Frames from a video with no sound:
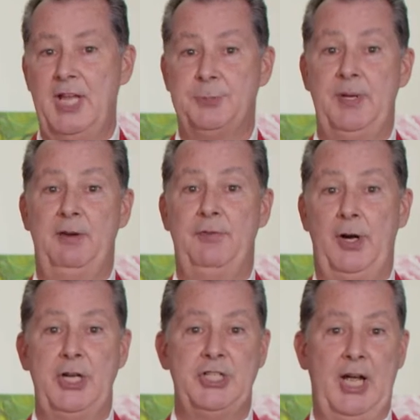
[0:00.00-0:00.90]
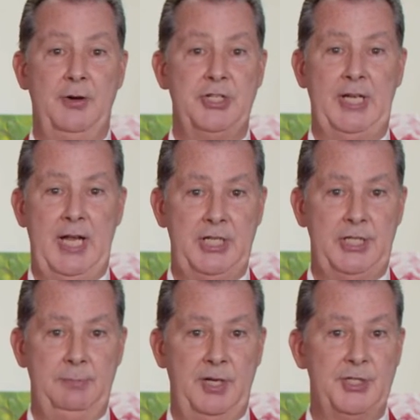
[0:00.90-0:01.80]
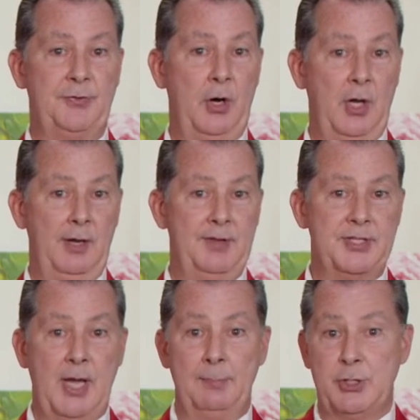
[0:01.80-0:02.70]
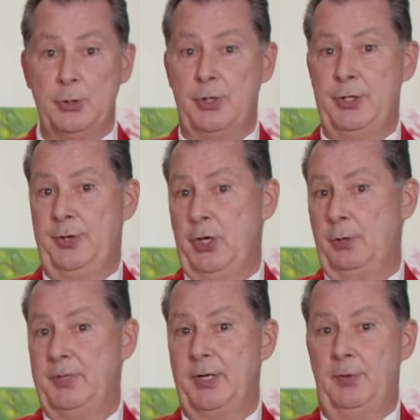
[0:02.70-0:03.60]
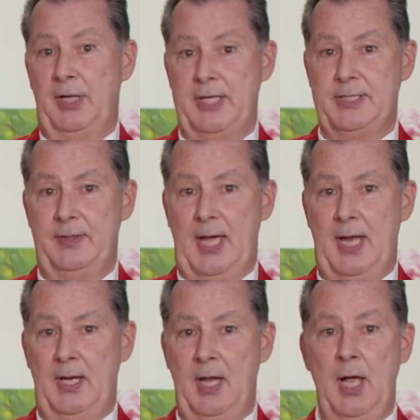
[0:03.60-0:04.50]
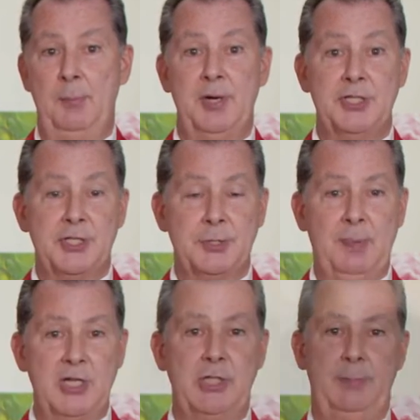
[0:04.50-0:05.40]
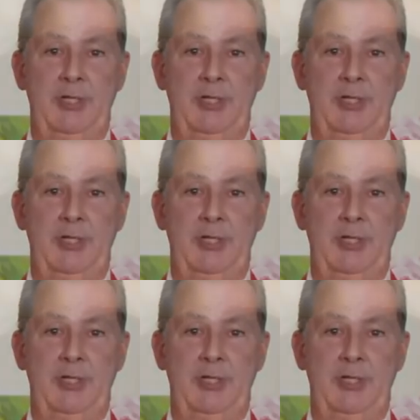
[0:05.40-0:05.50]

It's been a very challenging 18 months for all of us. I'm sure you at home can relate to that. But it's especially